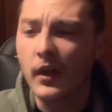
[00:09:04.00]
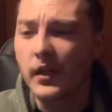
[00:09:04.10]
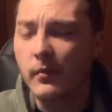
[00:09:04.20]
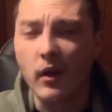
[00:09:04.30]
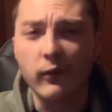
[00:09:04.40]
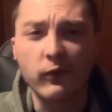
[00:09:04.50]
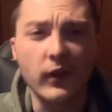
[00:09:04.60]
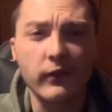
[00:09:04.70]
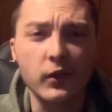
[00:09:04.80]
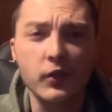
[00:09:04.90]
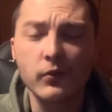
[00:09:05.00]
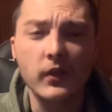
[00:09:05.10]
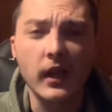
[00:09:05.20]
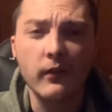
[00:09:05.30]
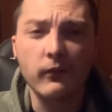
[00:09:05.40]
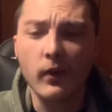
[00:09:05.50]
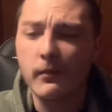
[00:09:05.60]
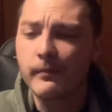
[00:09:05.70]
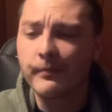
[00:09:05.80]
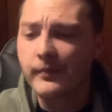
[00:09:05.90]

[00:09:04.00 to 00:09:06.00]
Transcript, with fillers: the amount of flavor you were getting from them.